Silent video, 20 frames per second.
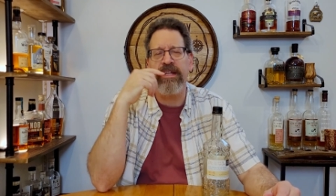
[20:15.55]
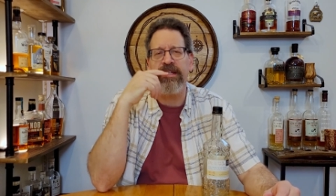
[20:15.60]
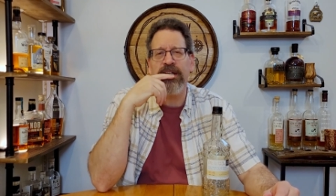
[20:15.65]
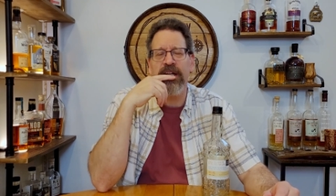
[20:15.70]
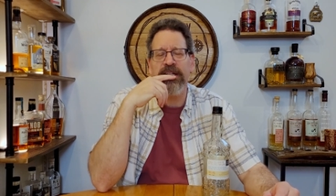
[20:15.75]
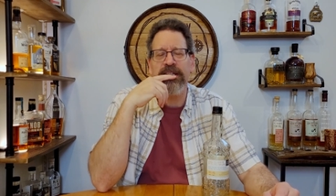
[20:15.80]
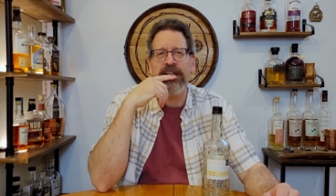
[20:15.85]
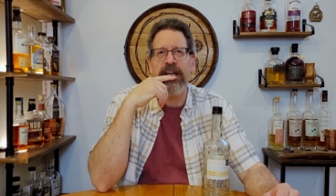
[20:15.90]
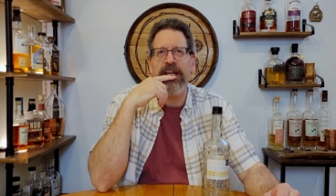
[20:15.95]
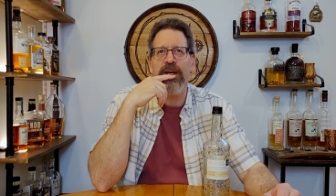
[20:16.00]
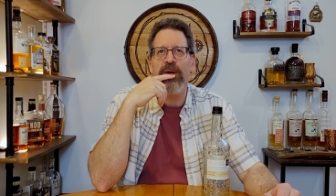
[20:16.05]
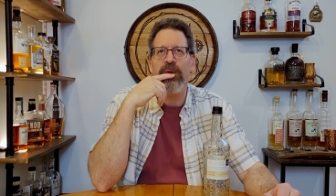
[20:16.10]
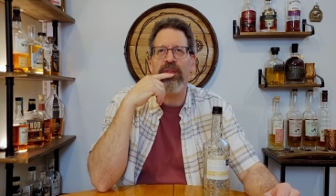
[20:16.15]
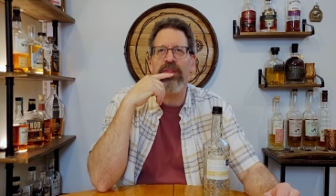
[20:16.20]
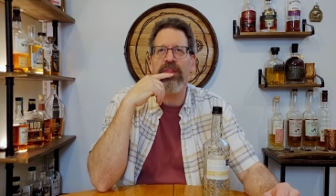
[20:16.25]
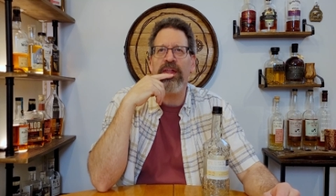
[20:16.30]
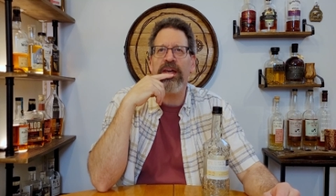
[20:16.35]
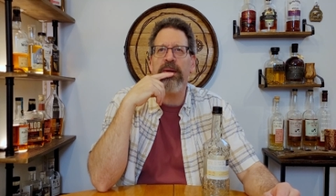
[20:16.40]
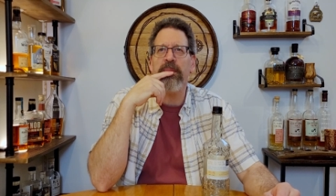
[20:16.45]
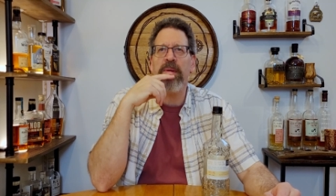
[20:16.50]
It's not that I don't
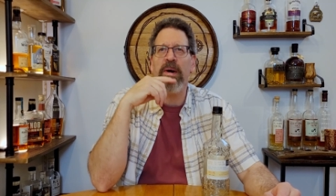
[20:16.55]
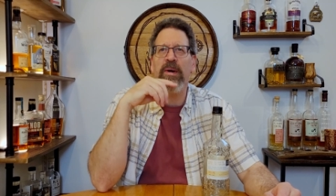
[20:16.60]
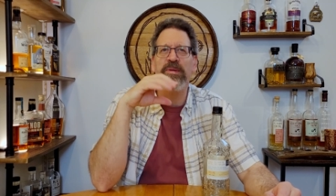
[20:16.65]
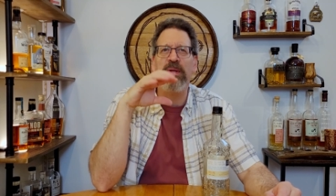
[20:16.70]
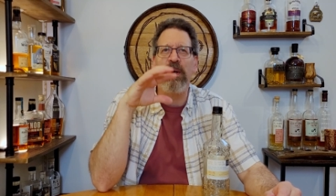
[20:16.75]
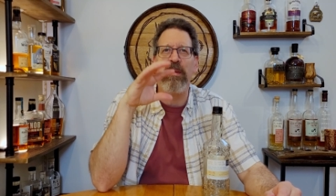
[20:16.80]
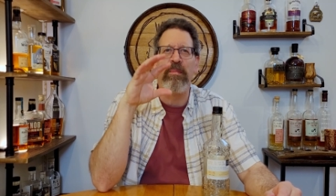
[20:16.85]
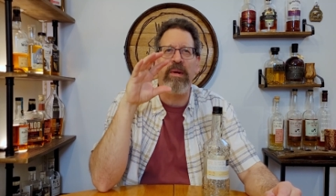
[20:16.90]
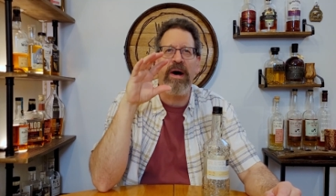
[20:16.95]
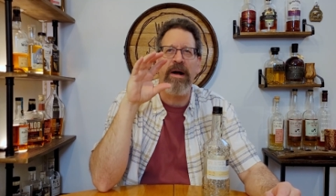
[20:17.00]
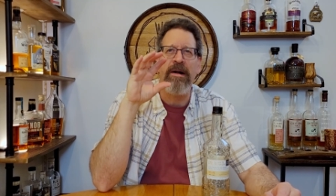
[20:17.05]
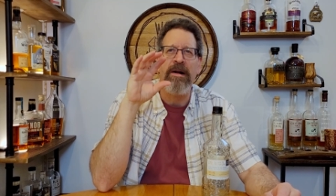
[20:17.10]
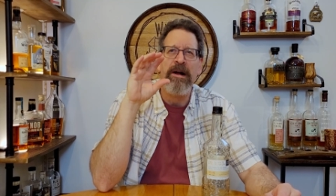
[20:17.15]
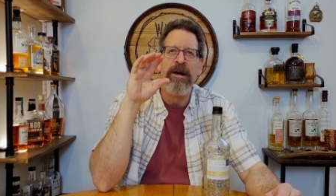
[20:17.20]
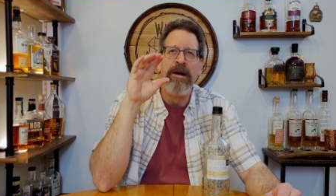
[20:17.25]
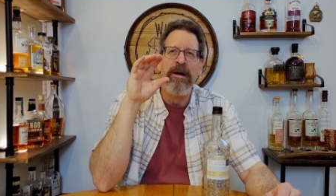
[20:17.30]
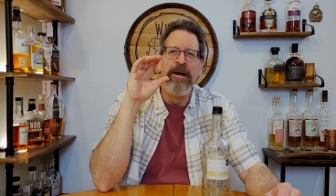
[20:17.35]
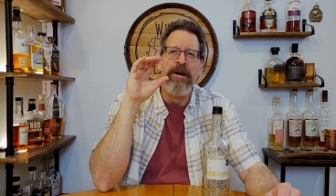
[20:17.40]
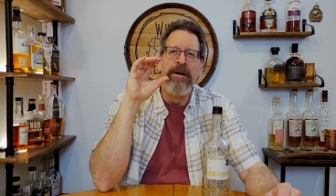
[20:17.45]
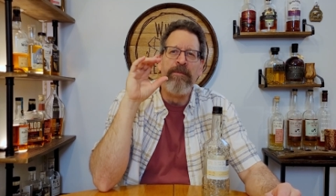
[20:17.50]
think about them, but
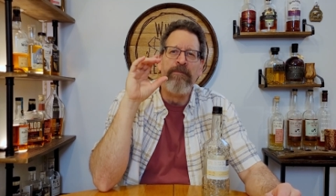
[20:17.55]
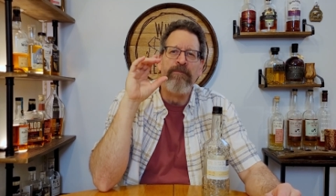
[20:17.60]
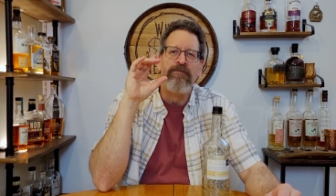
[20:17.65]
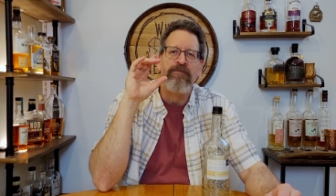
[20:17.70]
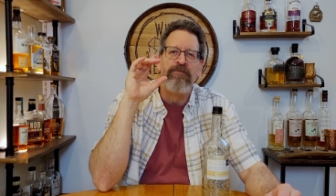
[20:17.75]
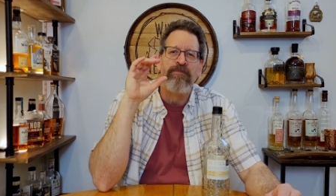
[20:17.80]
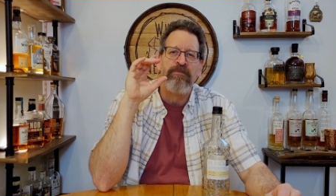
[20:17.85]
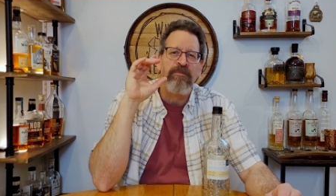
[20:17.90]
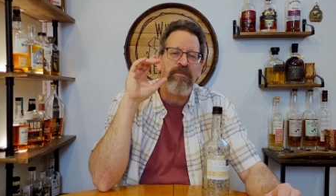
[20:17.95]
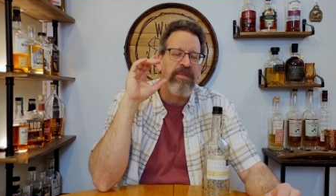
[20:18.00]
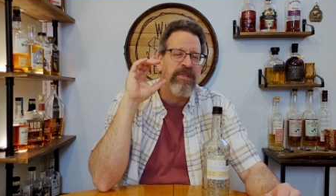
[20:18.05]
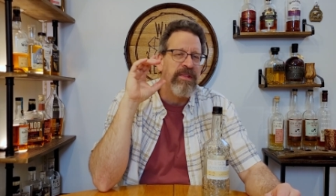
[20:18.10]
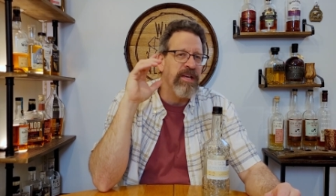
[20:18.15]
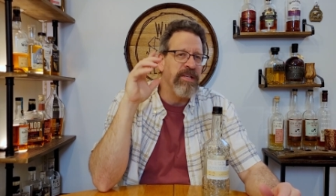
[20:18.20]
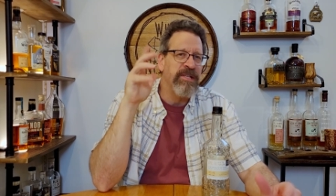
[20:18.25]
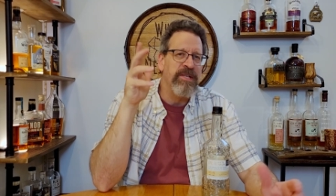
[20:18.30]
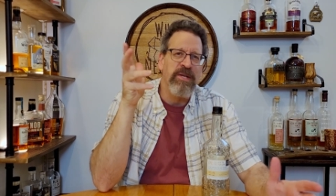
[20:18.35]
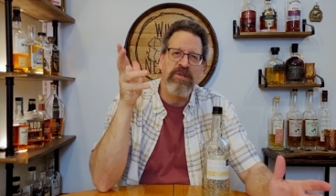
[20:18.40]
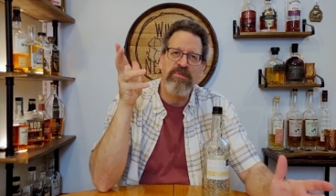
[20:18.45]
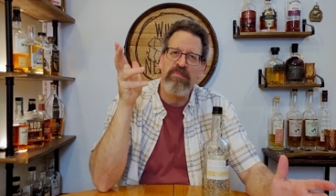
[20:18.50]

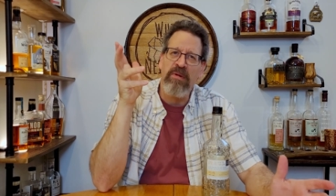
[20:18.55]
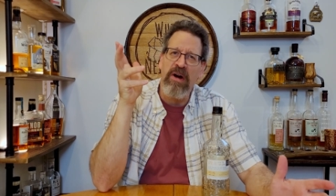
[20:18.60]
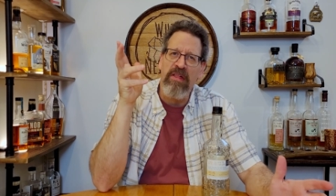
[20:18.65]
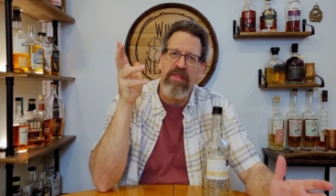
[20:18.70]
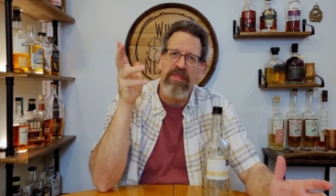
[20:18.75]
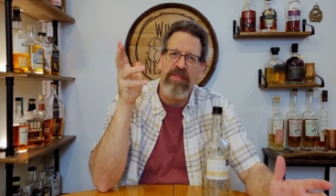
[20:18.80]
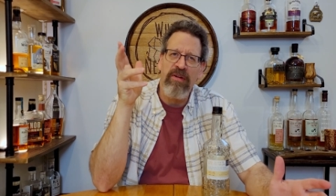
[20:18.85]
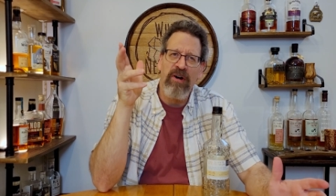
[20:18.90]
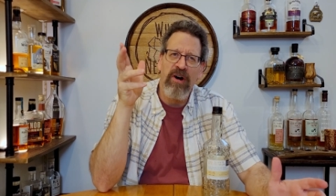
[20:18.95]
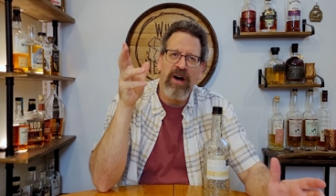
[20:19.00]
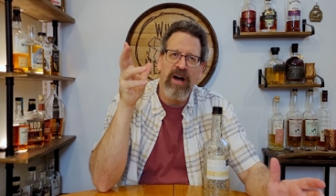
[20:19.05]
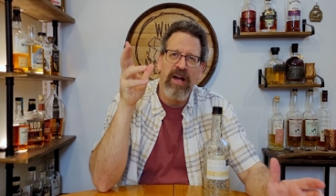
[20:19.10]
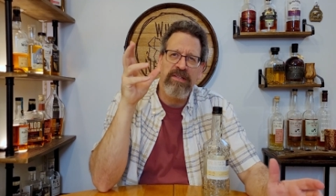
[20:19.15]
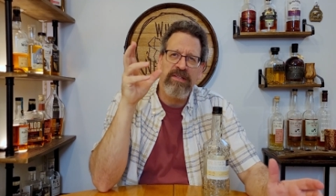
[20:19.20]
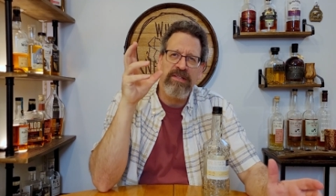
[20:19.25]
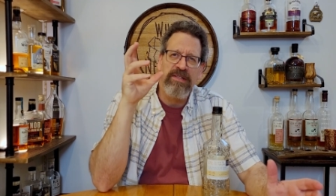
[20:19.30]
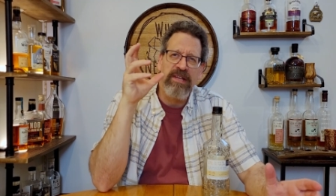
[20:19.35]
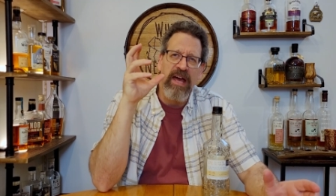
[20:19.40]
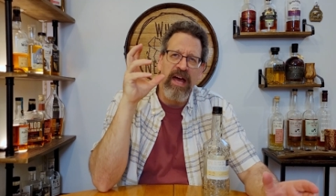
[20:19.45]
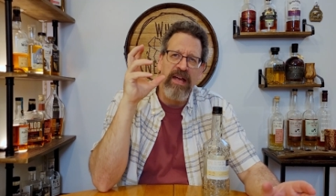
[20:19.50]
this is my
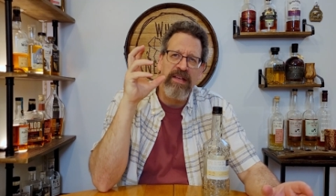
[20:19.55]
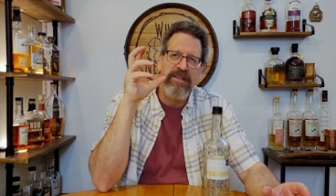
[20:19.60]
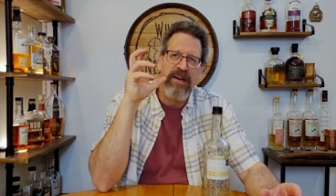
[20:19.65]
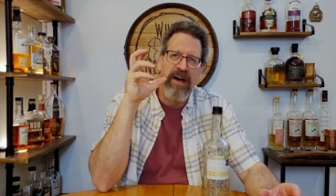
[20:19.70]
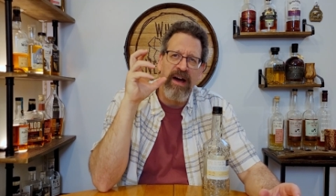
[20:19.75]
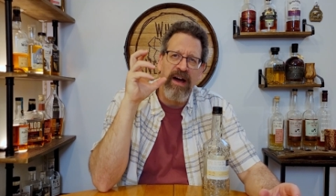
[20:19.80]
thoughts as